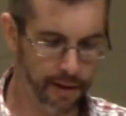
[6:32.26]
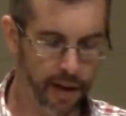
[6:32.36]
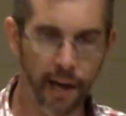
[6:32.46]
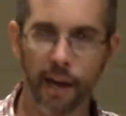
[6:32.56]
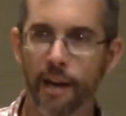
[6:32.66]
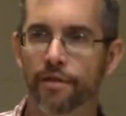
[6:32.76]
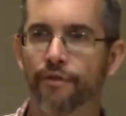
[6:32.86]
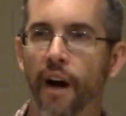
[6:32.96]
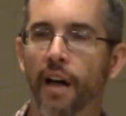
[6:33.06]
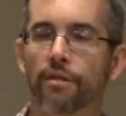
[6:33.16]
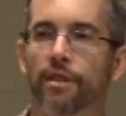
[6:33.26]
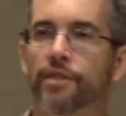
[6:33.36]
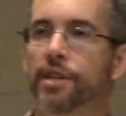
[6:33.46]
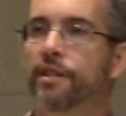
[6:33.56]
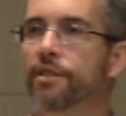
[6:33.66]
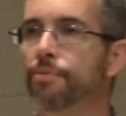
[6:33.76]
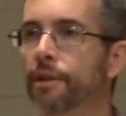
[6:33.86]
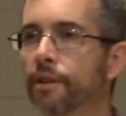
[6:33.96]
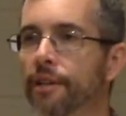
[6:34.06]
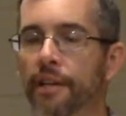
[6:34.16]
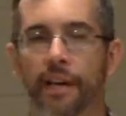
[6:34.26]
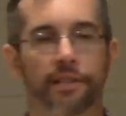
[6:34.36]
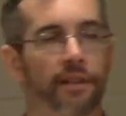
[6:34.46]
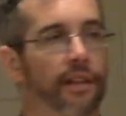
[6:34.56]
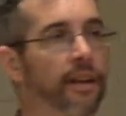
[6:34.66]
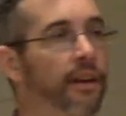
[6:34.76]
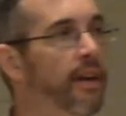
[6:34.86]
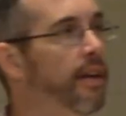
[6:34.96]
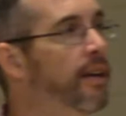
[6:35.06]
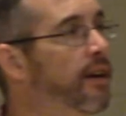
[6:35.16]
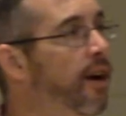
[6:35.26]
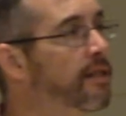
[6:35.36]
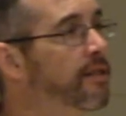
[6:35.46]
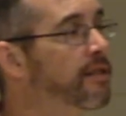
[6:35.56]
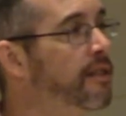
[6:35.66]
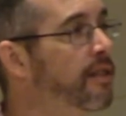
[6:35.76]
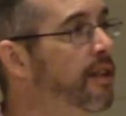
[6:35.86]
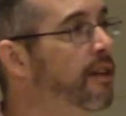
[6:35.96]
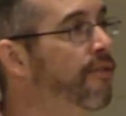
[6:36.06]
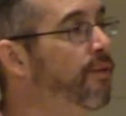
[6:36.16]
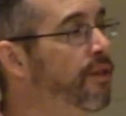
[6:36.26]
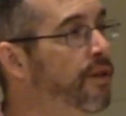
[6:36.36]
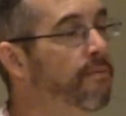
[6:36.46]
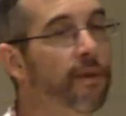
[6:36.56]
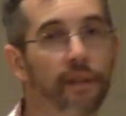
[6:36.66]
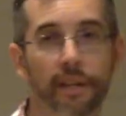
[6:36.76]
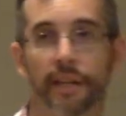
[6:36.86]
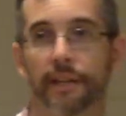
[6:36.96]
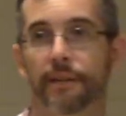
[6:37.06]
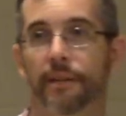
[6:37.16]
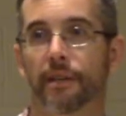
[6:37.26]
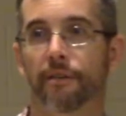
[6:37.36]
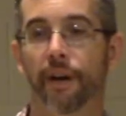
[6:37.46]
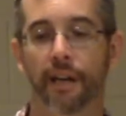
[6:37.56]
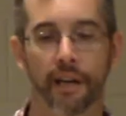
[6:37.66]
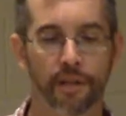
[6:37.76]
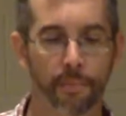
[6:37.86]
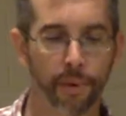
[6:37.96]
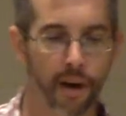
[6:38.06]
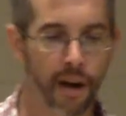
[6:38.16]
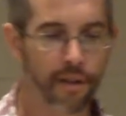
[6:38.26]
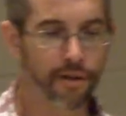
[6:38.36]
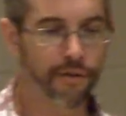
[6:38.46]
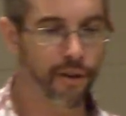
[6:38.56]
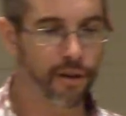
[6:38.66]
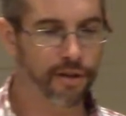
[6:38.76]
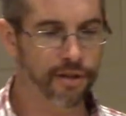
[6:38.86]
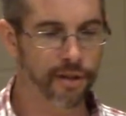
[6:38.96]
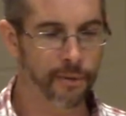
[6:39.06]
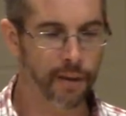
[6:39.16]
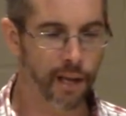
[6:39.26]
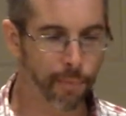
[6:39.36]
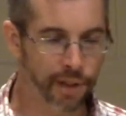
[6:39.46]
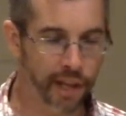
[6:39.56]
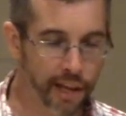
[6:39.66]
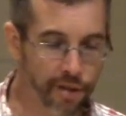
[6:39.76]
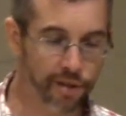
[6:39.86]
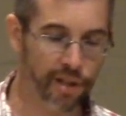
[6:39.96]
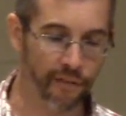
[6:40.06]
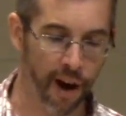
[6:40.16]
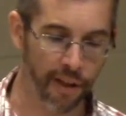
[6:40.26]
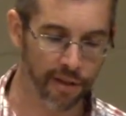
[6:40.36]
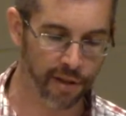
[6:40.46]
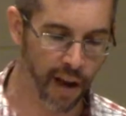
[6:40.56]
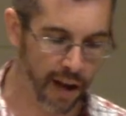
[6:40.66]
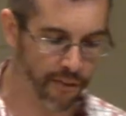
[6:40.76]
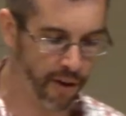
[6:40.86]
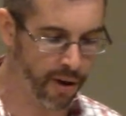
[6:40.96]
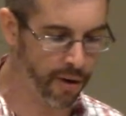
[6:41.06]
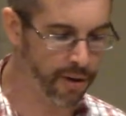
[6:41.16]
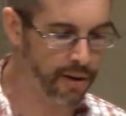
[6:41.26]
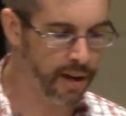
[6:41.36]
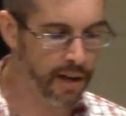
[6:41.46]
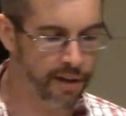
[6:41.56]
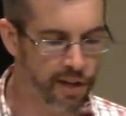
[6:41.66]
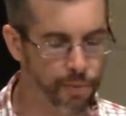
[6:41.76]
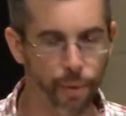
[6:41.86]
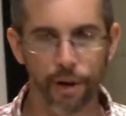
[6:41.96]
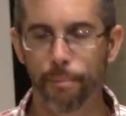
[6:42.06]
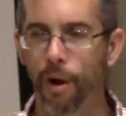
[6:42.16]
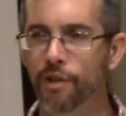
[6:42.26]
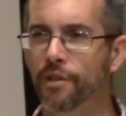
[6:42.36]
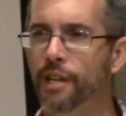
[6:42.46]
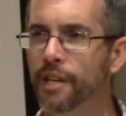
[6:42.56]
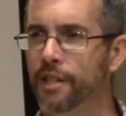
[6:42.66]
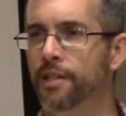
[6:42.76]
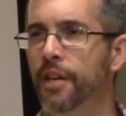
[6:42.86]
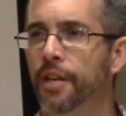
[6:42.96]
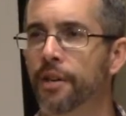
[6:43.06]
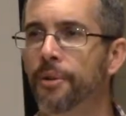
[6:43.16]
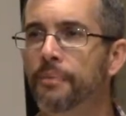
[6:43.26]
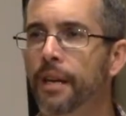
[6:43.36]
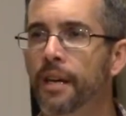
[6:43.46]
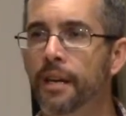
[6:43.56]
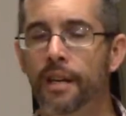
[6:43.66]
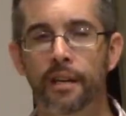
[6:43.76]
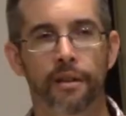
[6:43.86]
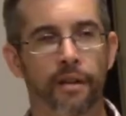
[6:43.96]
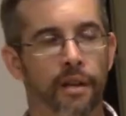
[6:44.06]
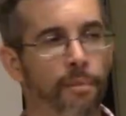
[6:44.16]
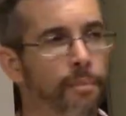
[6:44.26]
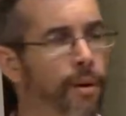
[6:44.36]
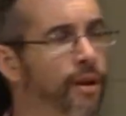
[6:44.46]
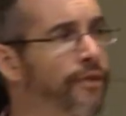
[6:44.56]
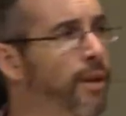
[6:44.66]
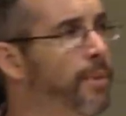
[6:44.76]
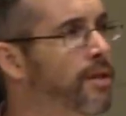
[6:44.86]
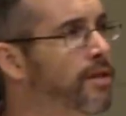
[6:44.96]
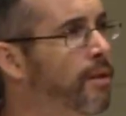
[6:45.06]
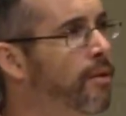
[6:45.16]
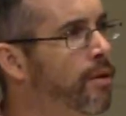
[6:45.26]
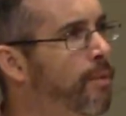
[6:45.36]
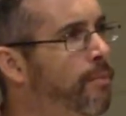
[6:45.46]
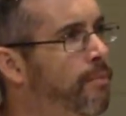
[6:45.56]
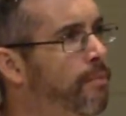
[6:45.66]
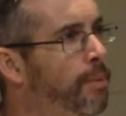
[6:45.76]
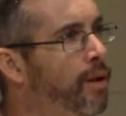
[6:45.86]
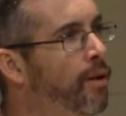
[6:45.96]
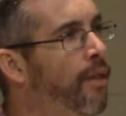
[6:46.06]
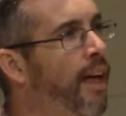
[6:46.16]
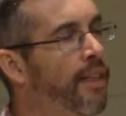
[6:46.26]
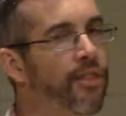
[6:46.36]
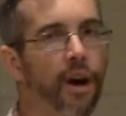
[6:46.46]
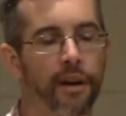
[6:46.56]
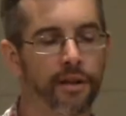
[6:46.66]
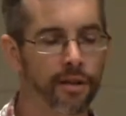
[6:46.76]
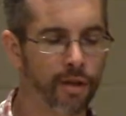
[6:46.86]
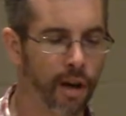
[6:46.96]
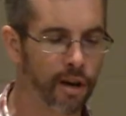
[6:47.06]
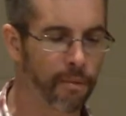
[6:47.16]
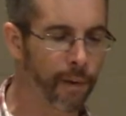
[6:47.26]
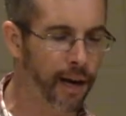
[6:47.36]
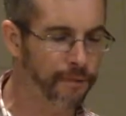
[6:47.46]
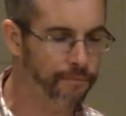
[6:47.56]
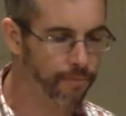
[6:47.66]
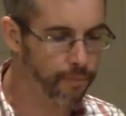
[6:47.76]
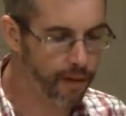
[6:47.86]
As followers of Jesus, we looked at yesterday that He calls us to live with humility, right? And to put others first and to put the interests of others ahead of our own. And this morning, Paul's going to continue in, in, in the book of Philippians to, to build on that thought and to talk about